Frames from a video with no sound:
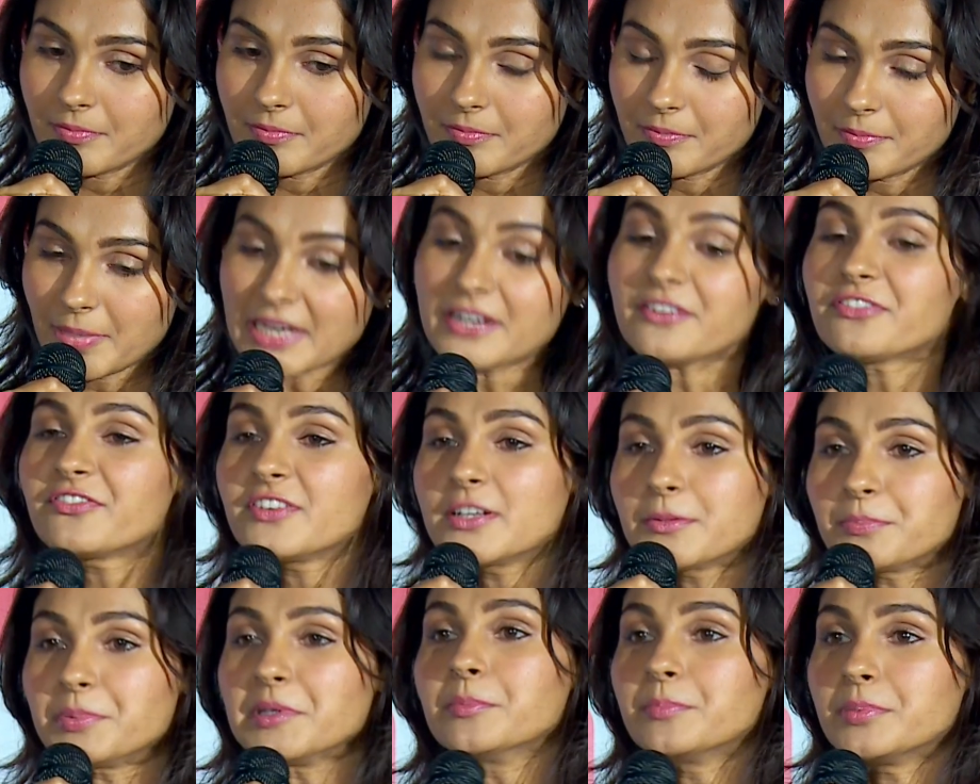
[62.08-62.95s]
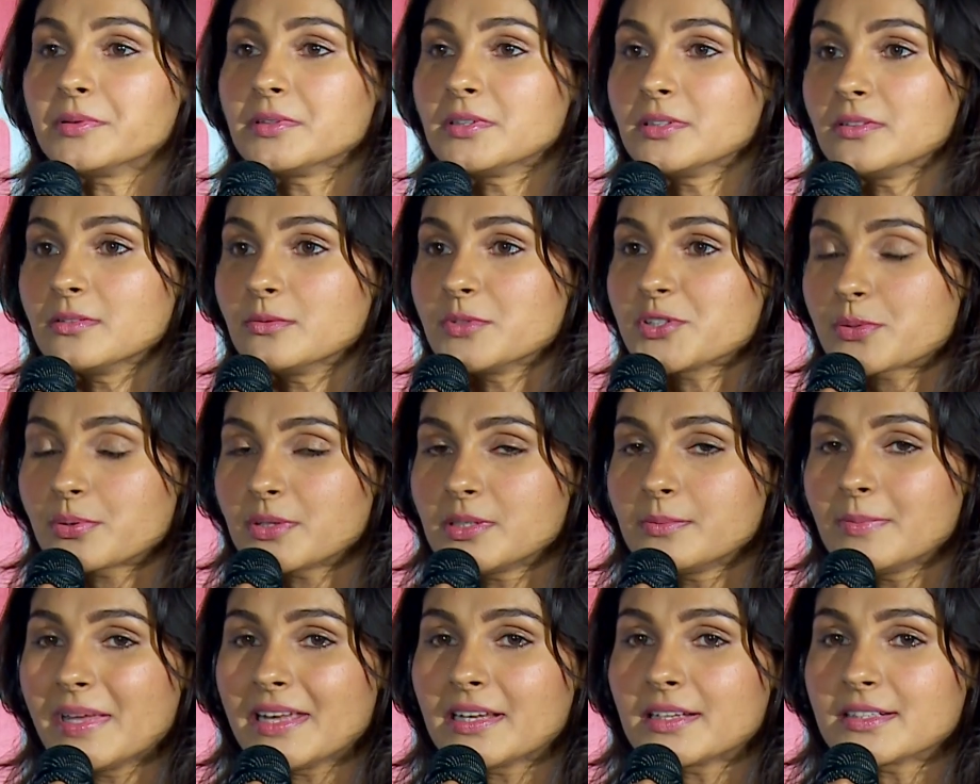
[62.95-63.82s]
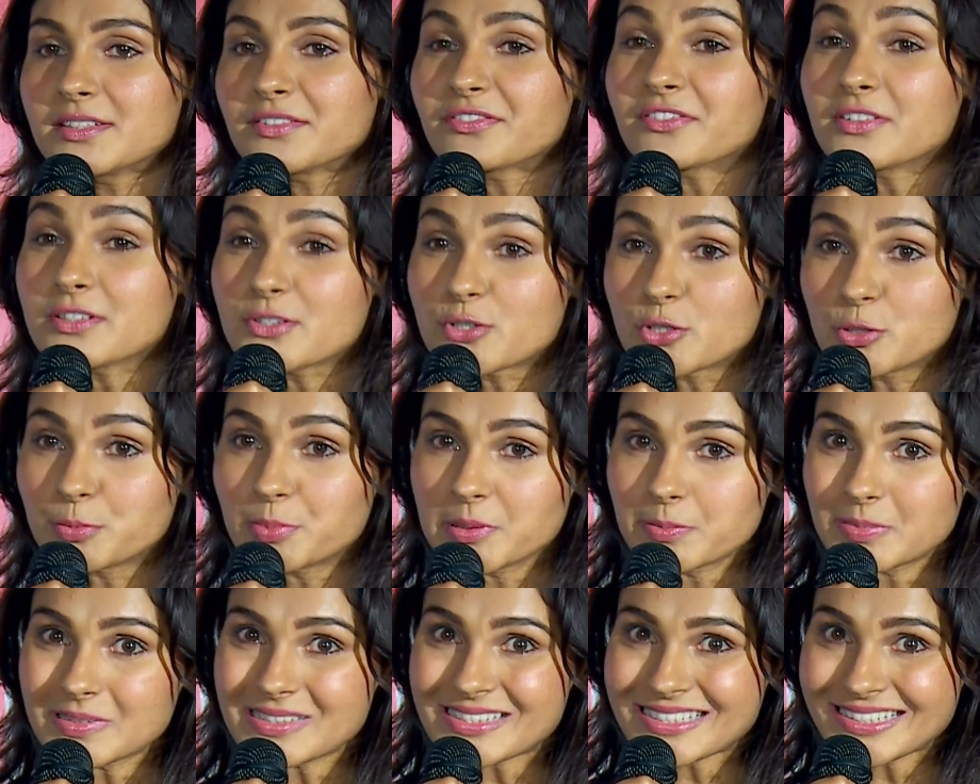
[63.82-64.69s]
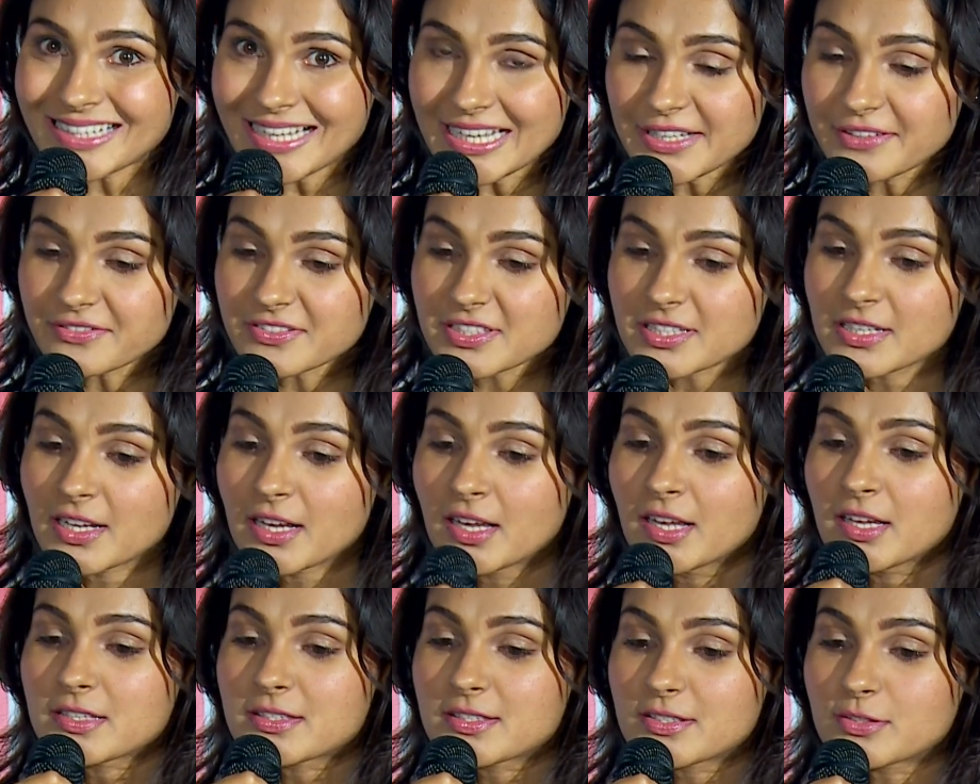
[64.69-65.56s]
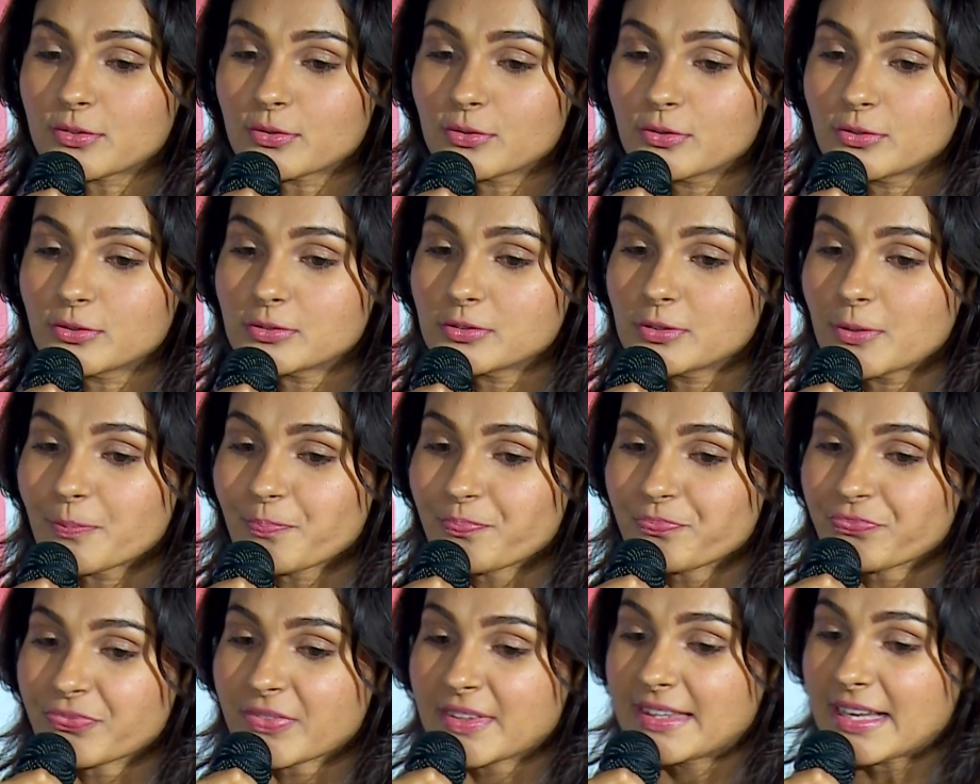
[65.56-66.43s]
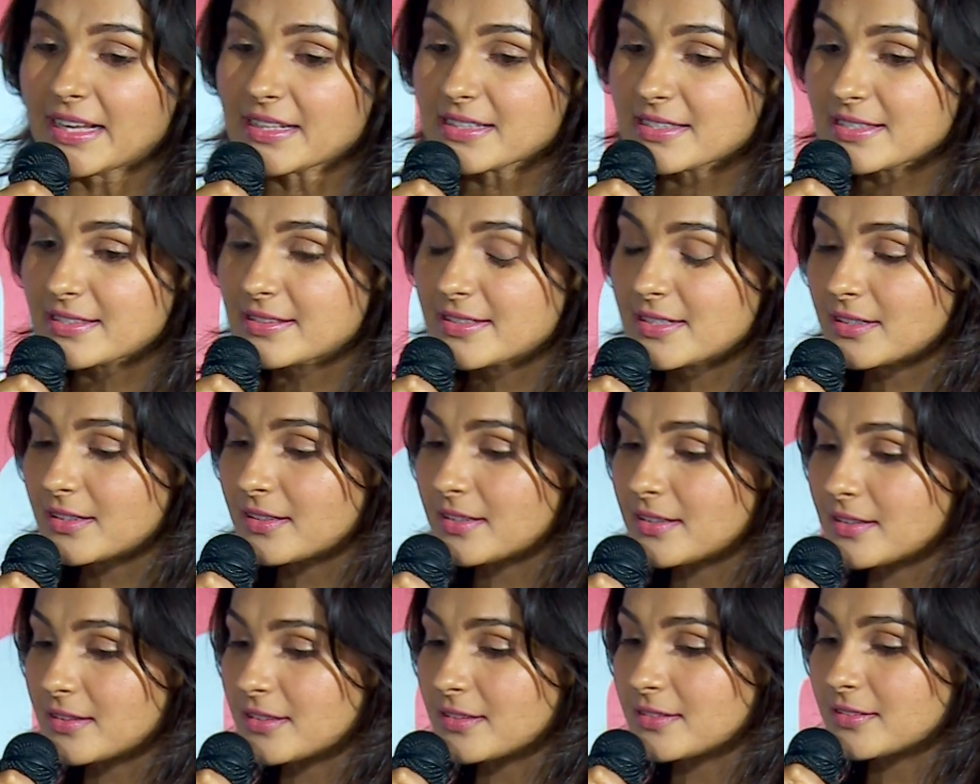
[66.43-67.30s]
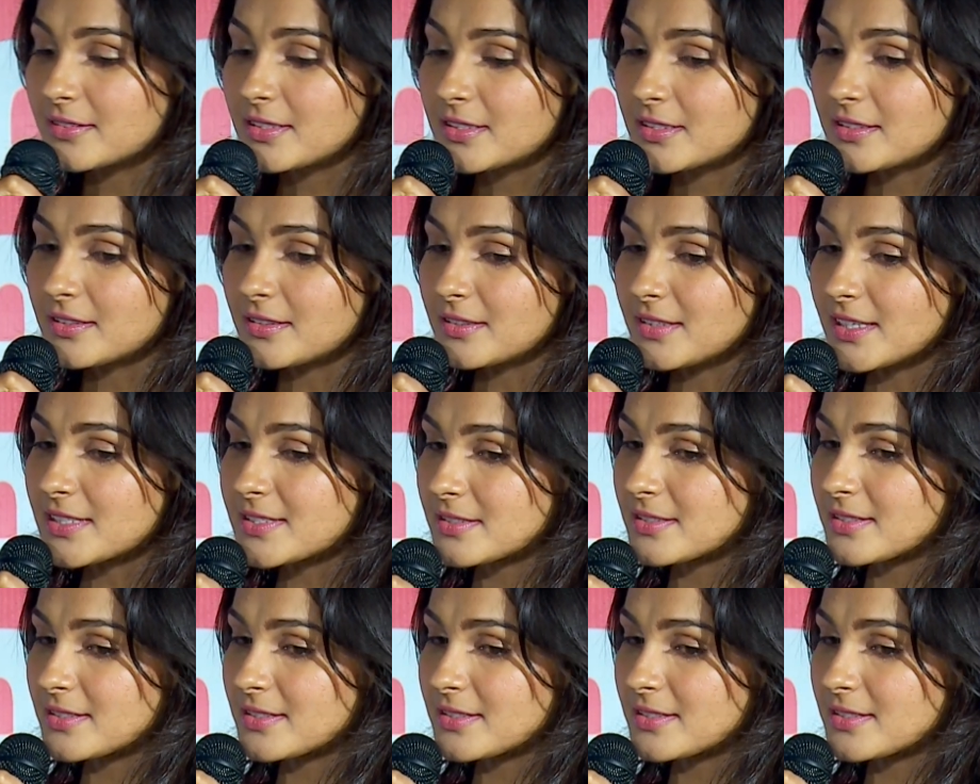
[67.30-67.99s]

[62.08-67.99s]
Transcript: benefit people, which will make a difference to people's lives. So that's it's